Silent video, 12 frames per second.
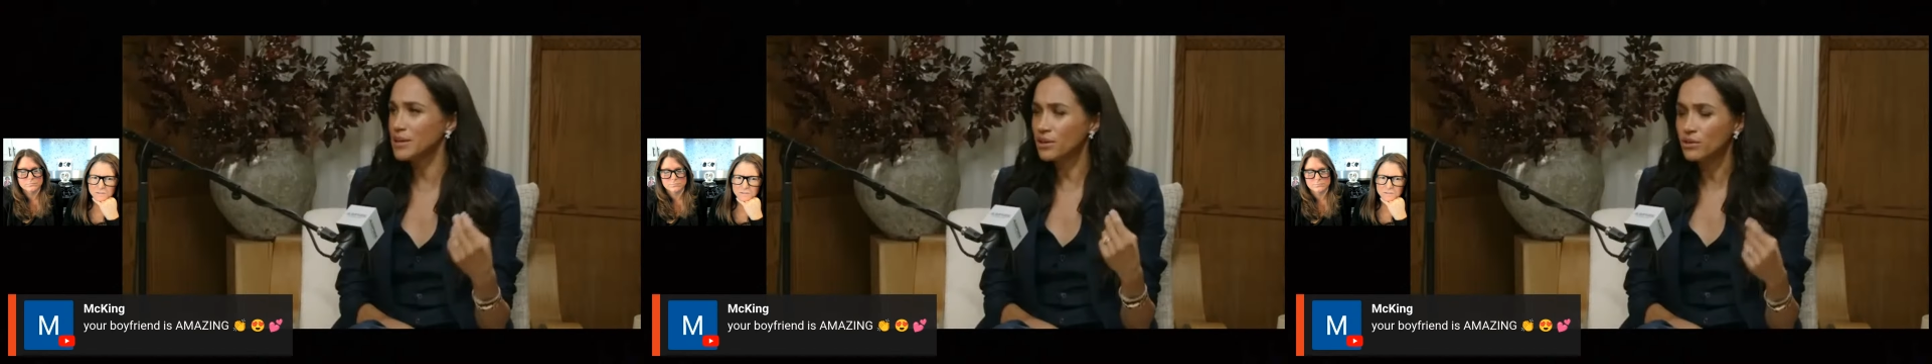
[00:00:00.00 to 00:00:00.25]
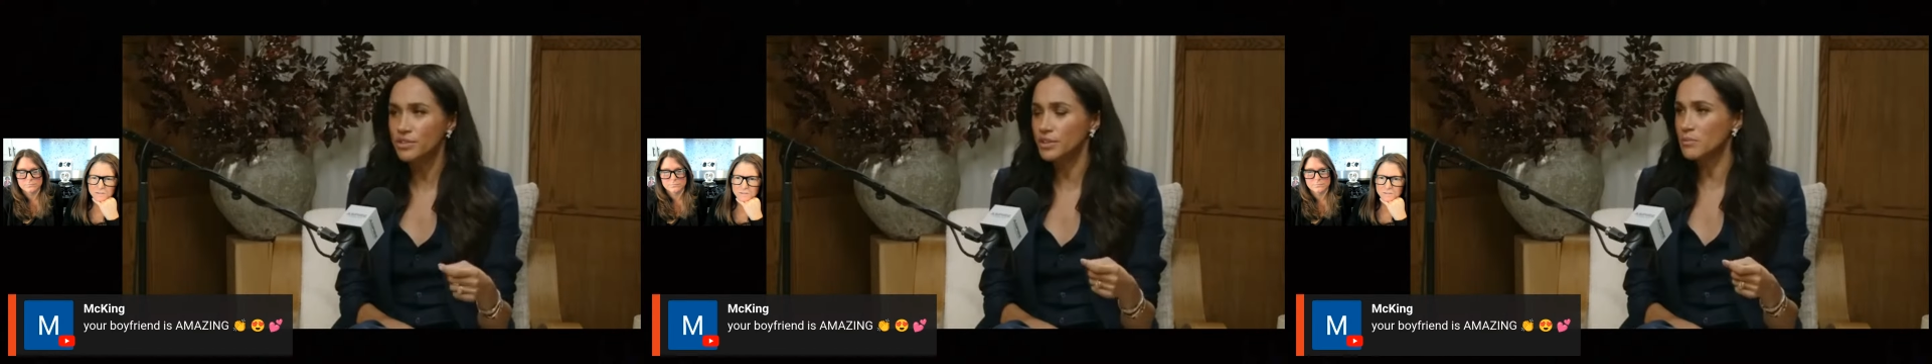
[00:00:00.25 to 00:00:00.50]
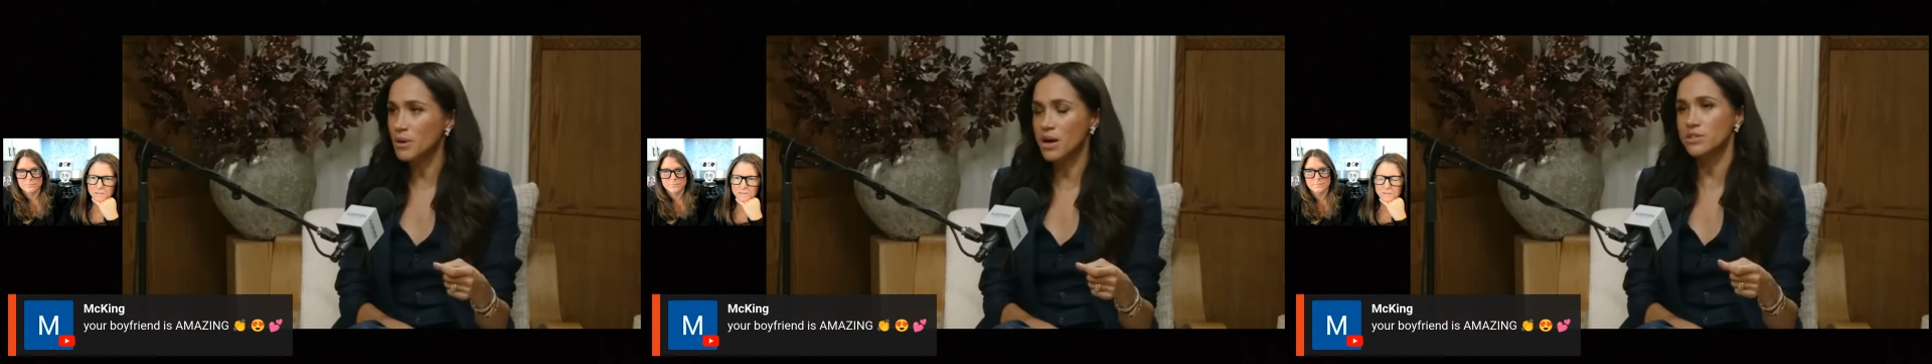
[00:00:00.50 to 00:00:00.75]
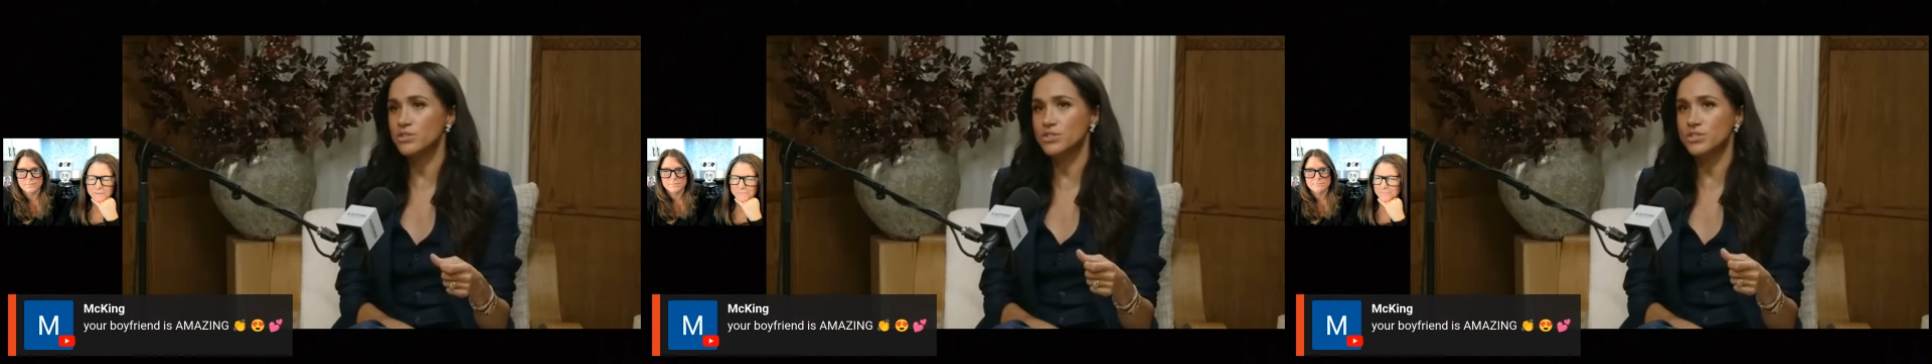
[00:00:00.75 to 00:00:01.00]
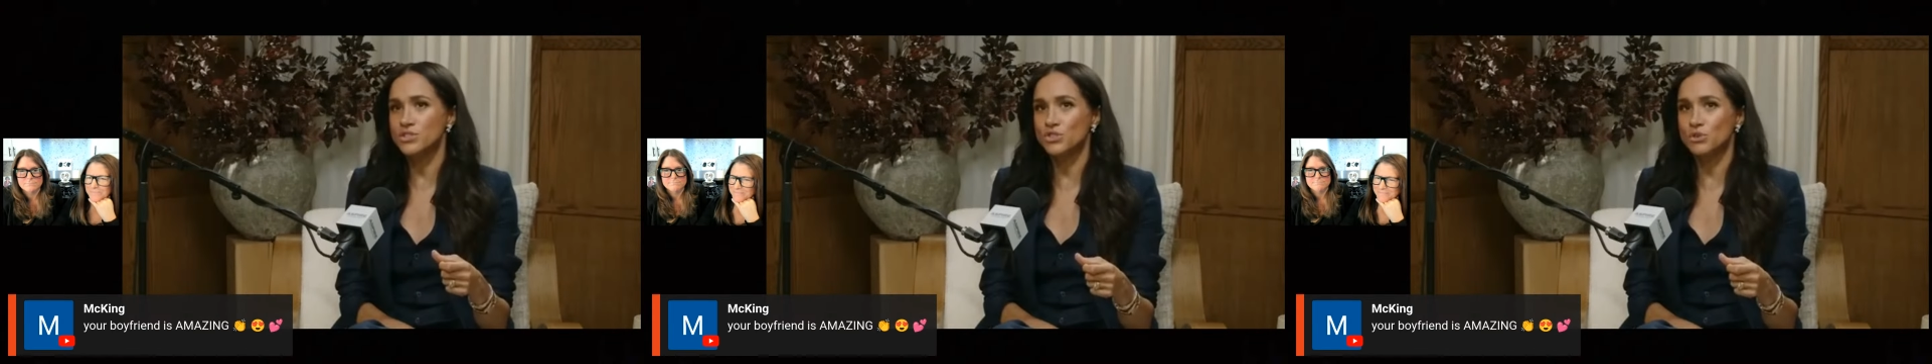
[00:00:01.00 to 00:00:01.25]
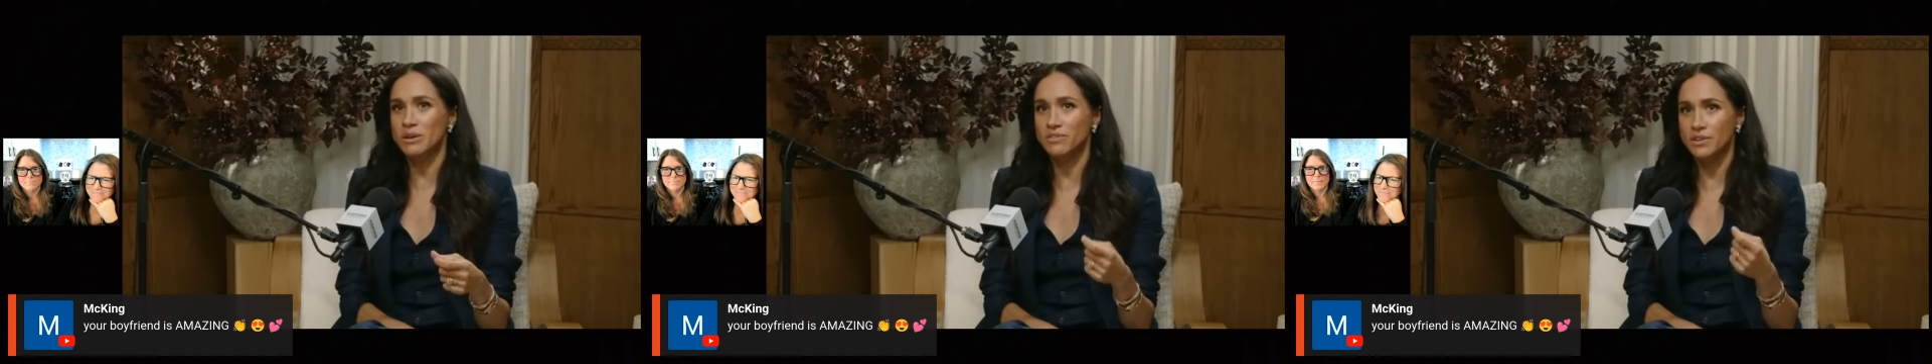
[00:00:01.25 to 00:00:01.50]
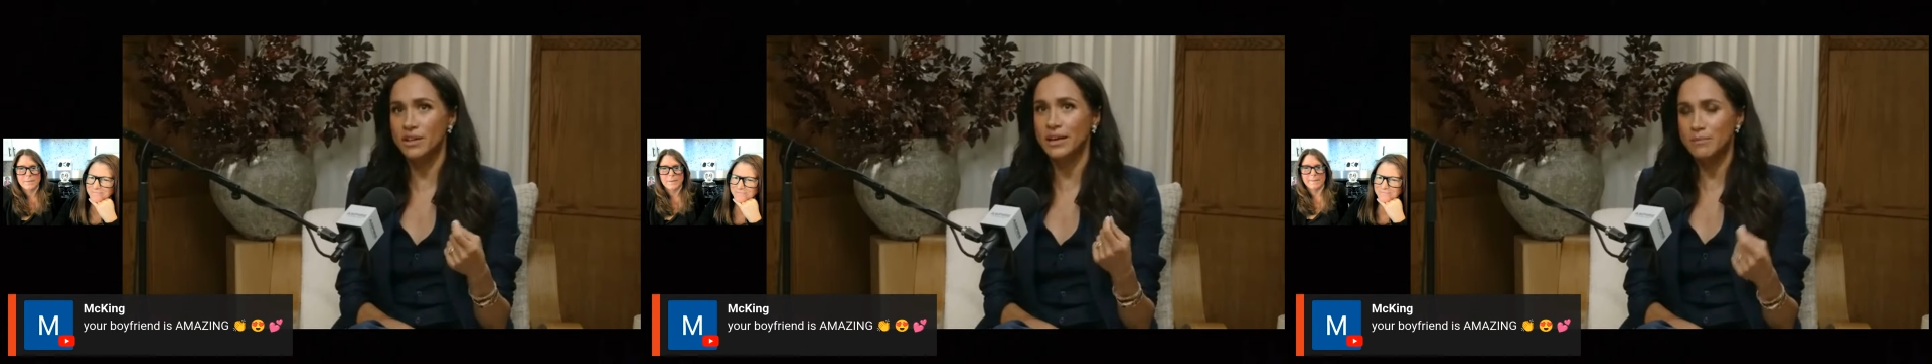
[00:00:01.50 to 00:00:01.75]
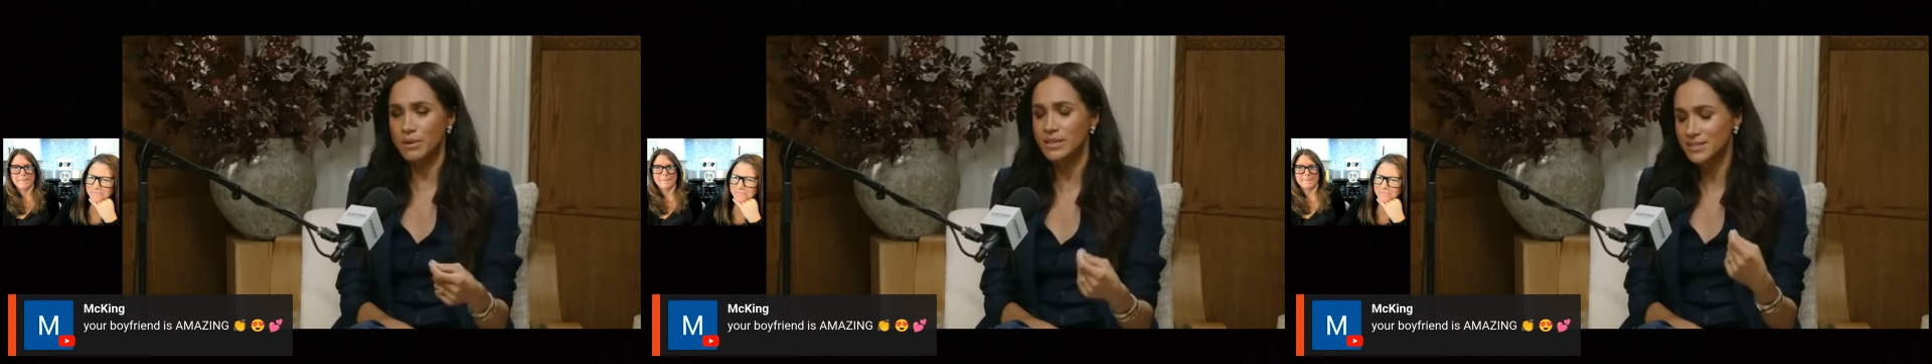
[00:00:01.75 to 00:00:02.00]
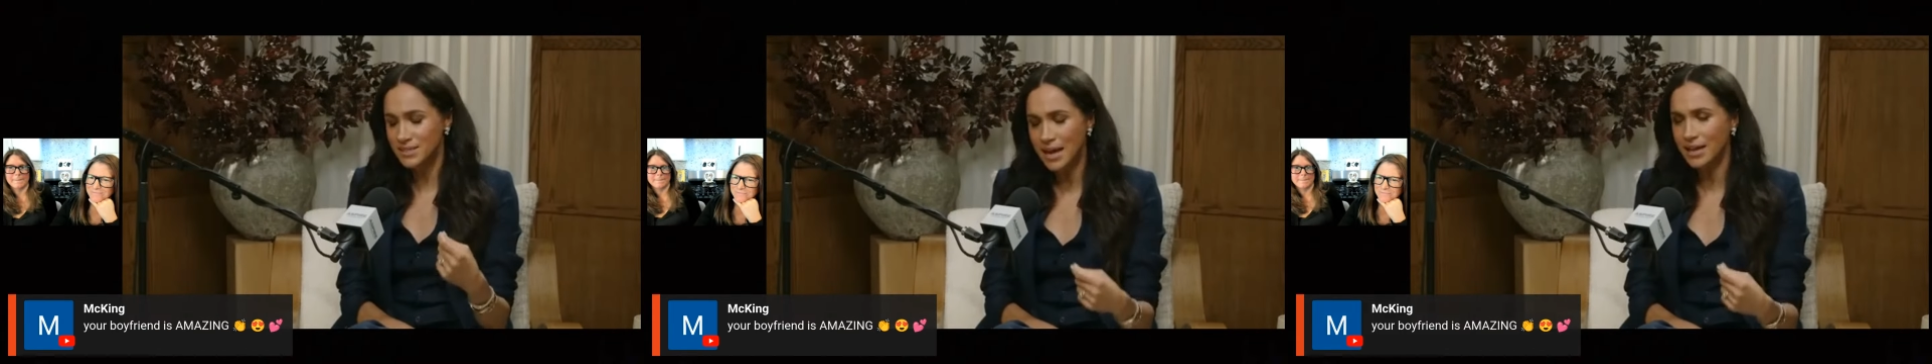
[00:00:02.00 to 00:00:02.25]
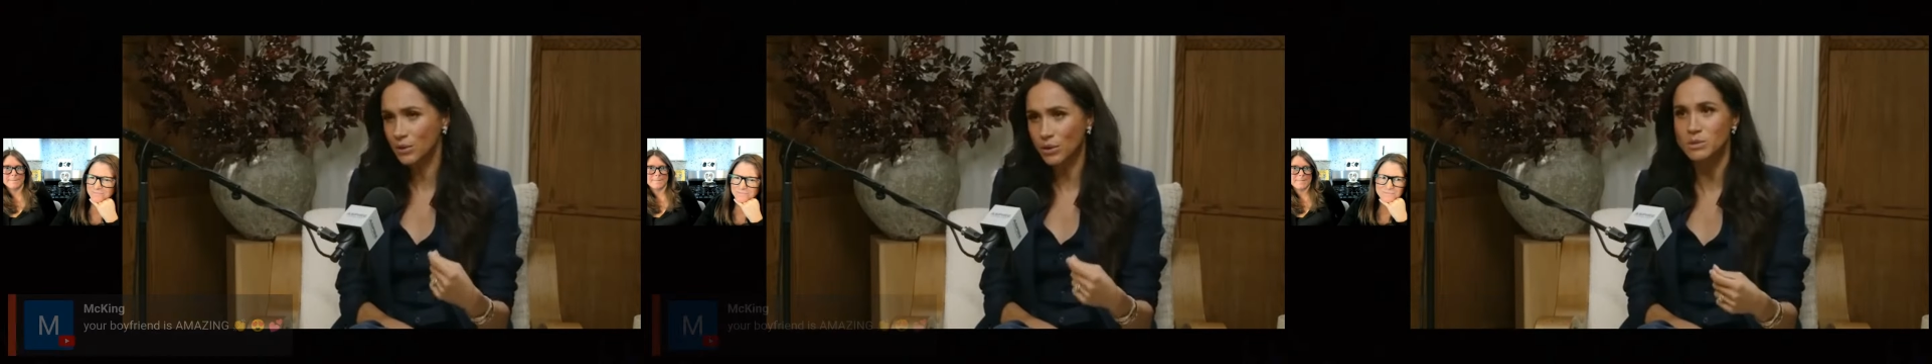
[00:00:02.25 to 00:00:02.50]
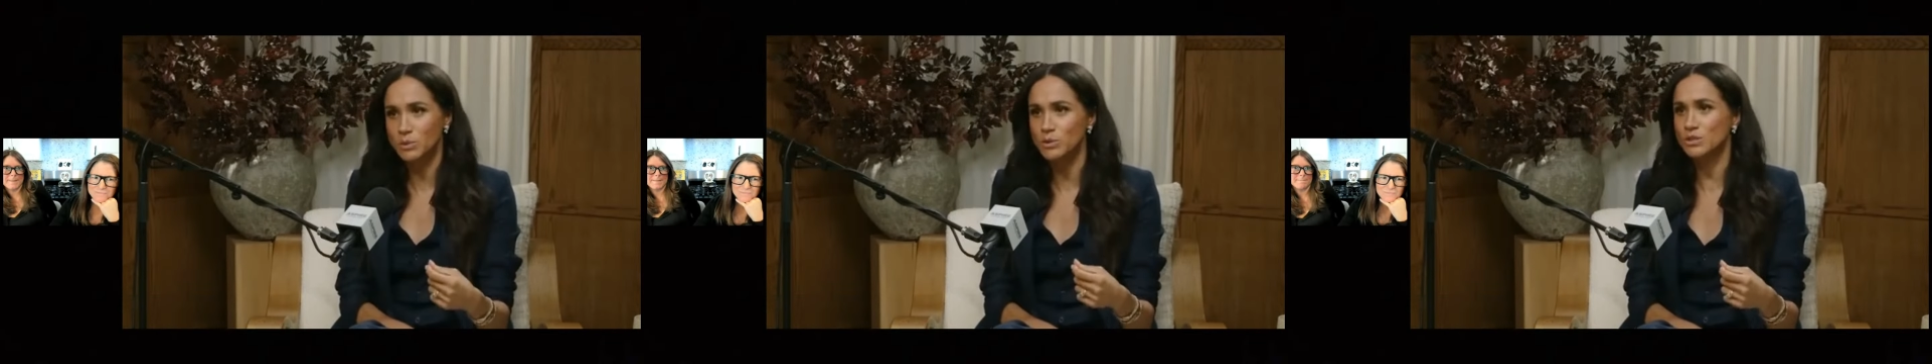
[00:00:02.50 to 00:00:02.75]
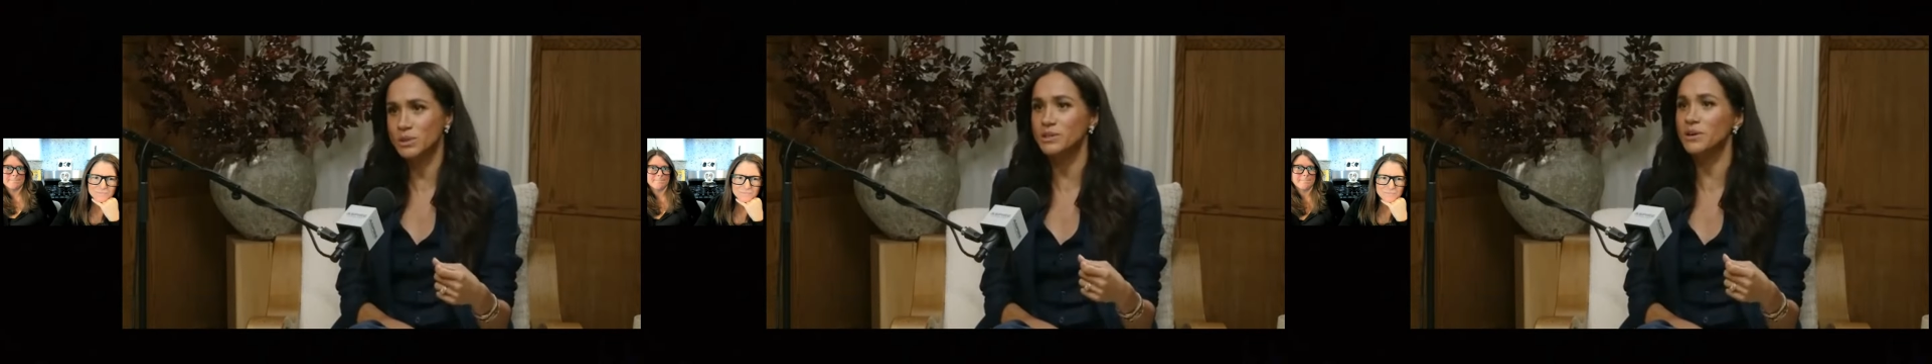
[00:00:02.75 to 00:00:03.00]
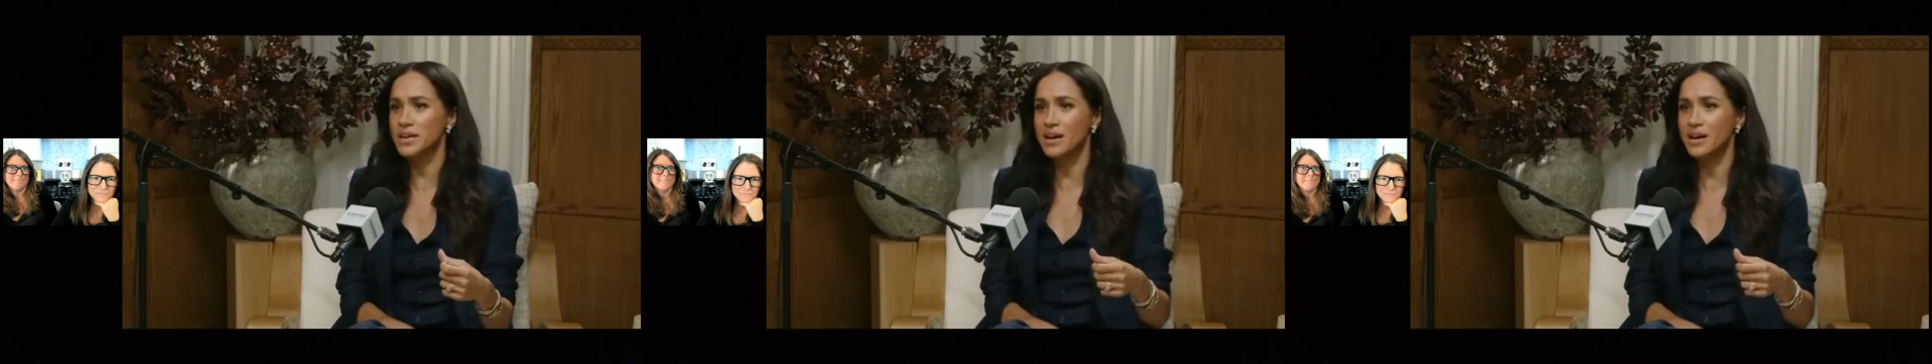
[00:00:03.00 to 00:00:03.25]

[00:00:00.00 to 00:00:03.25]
I don't feel imposter syndrome. I feel like I'm exactly where I'm supposed to be right